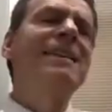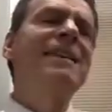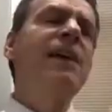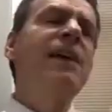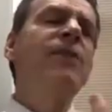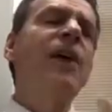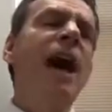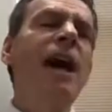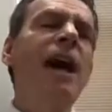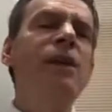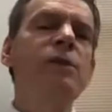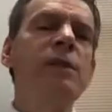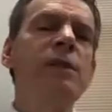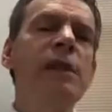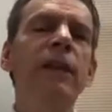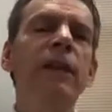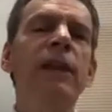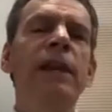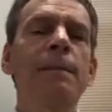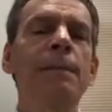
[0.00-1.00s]
They have high
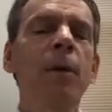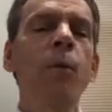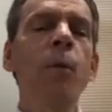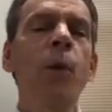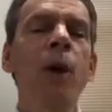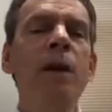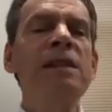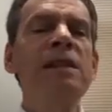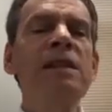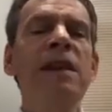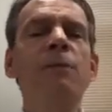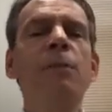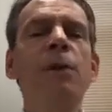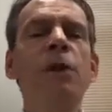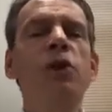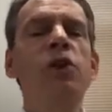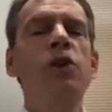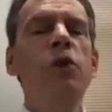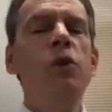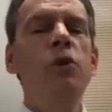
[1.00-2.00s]
utility, but once they've
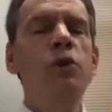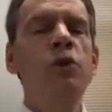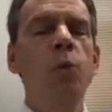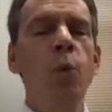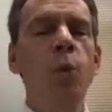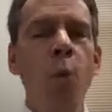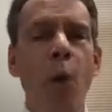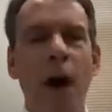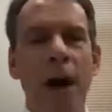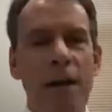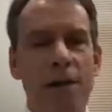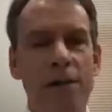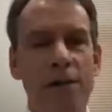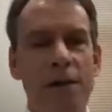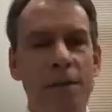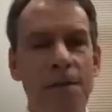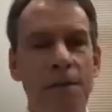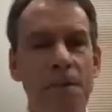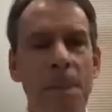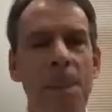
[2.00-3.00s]
been used
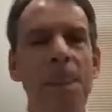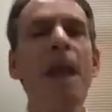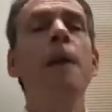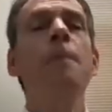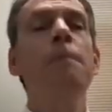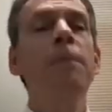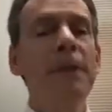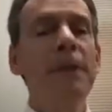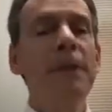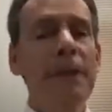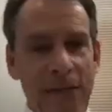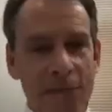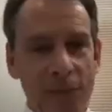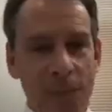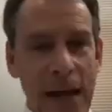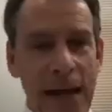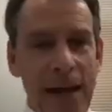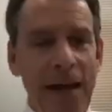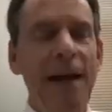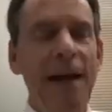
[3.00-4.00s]
once, believe
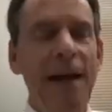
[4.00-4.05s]
me,